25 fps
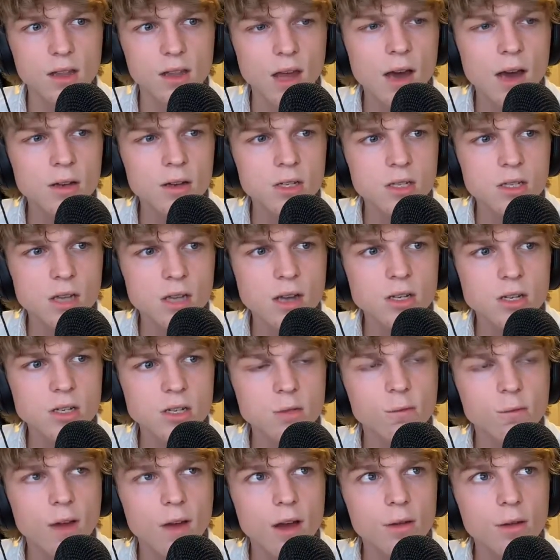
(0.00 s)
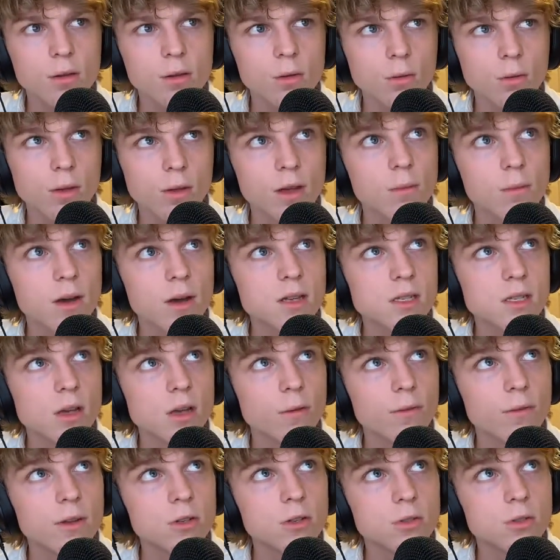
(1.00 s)
I just value like my
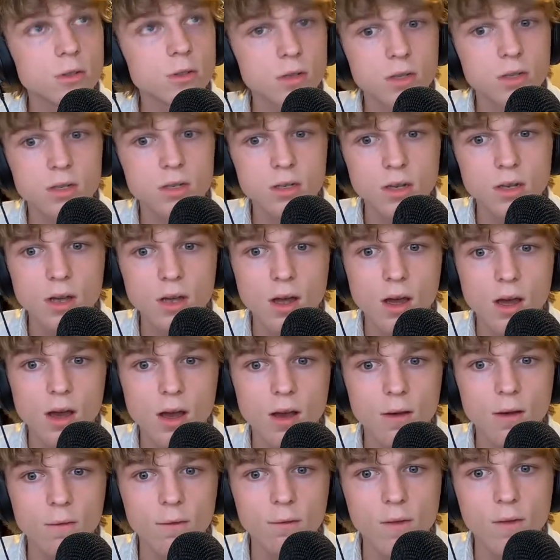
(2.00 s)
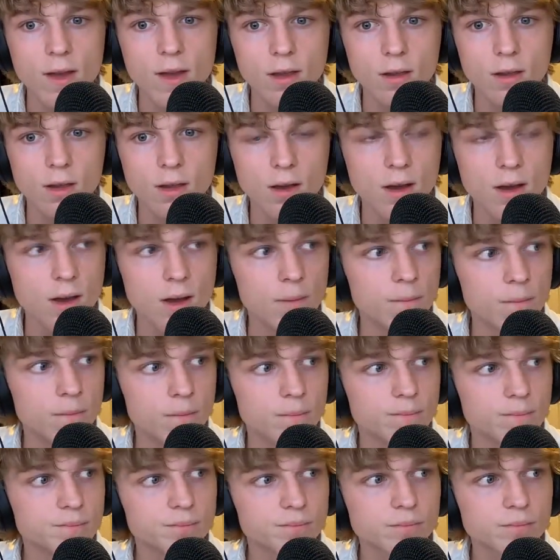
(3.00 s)
self-interest of like
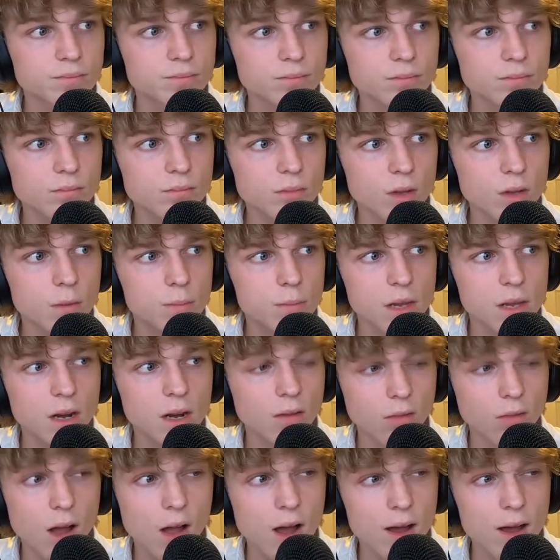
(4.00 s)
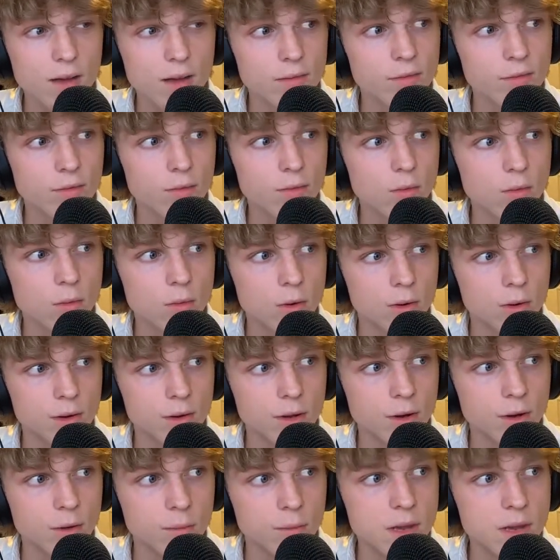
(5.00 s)
being alive or
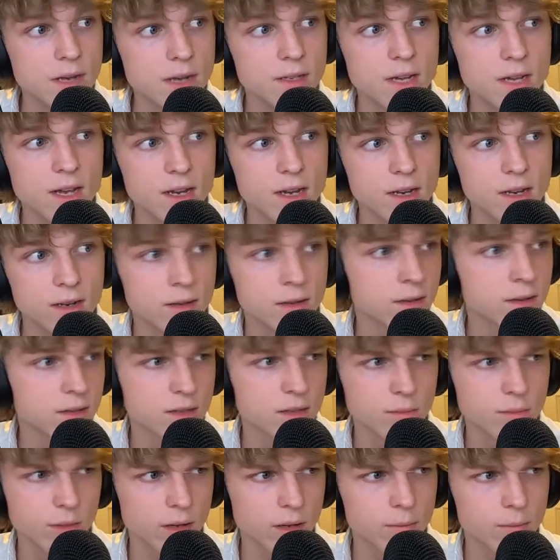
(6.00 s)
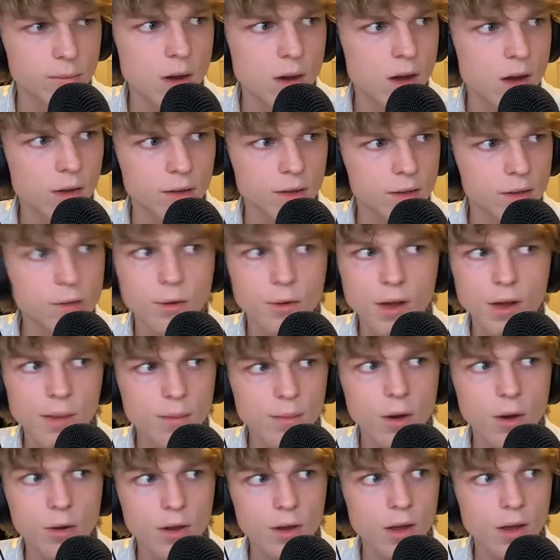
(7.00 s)
maintaining some like bodily
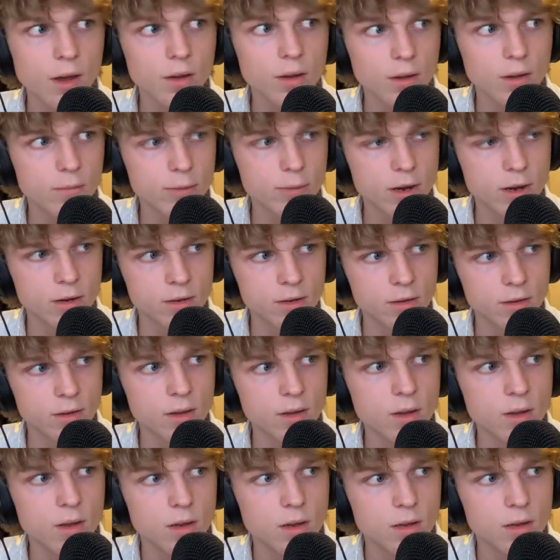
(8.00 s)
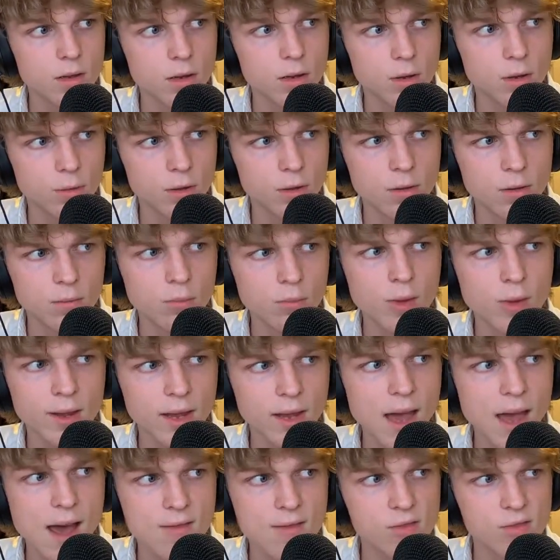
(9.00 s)
eudaimonia compared to them
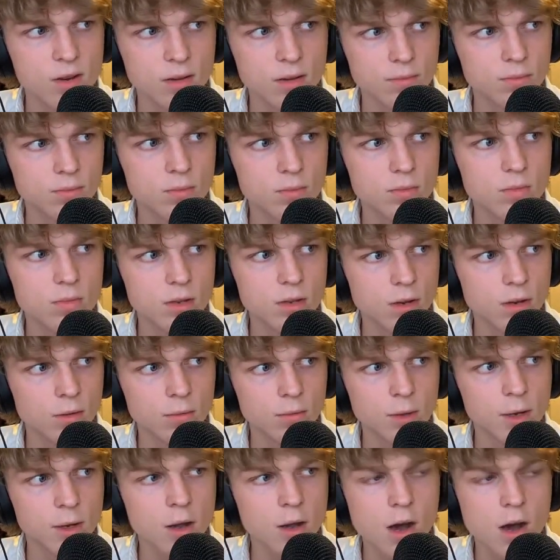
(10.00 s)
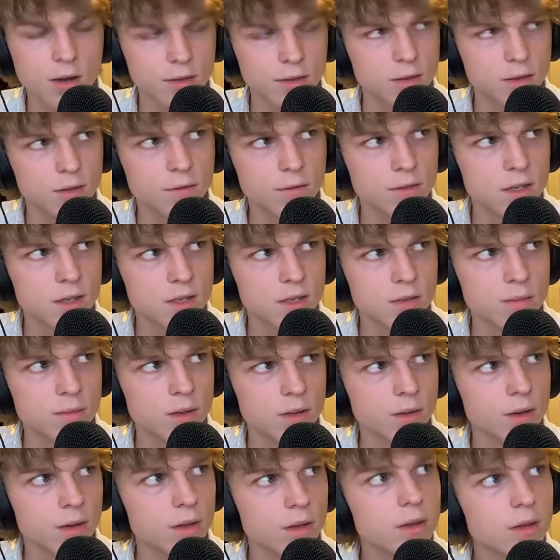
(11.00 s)
like having a a cognitive
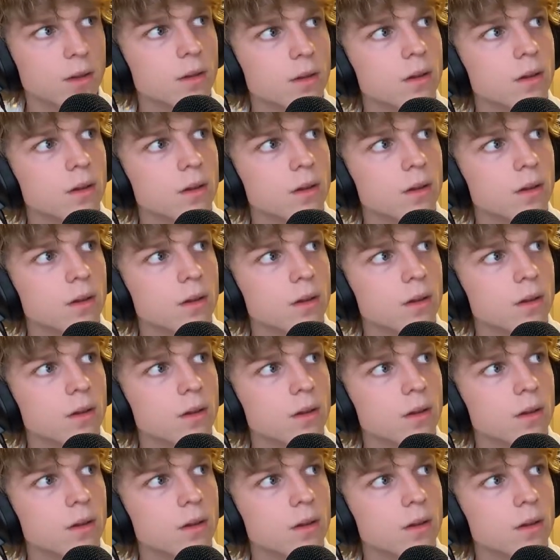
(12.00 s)
disability.